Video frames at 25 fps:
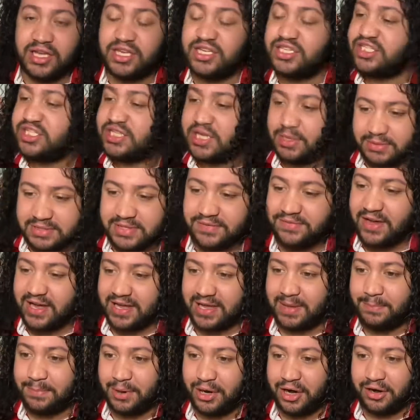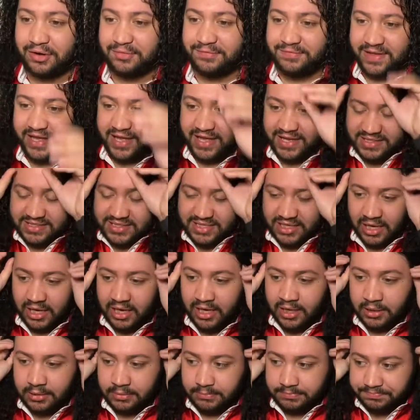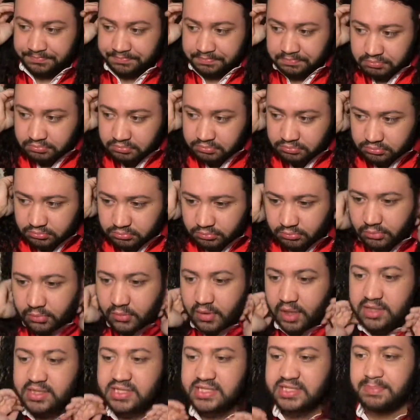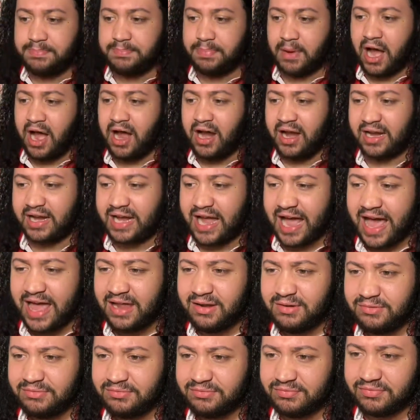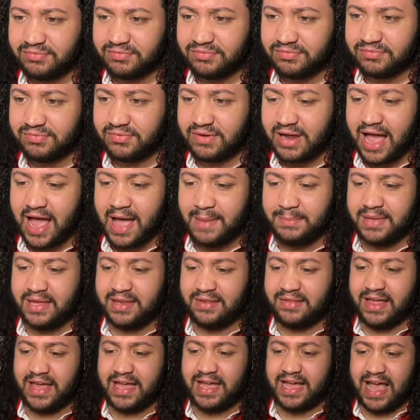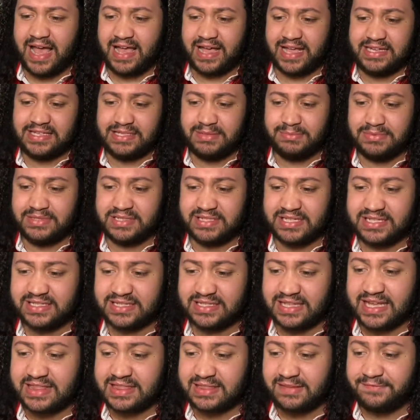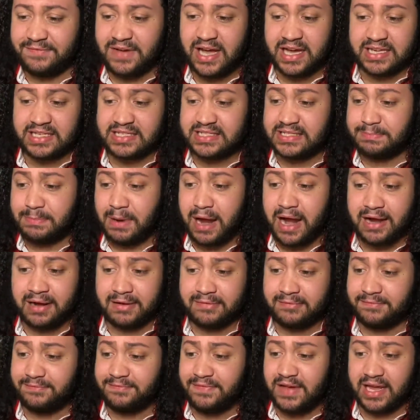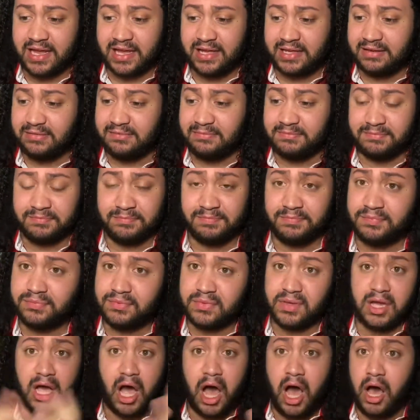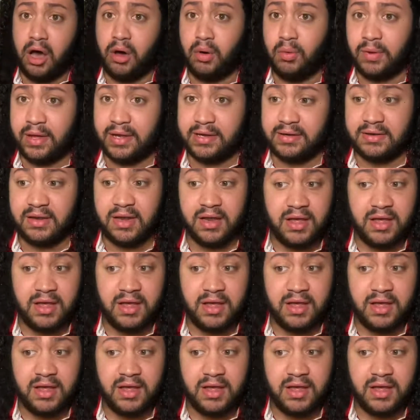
she was fucking perfect. Um, Spark, I don't... I mean, like, I guess it was just let the fucking Spark fucking go and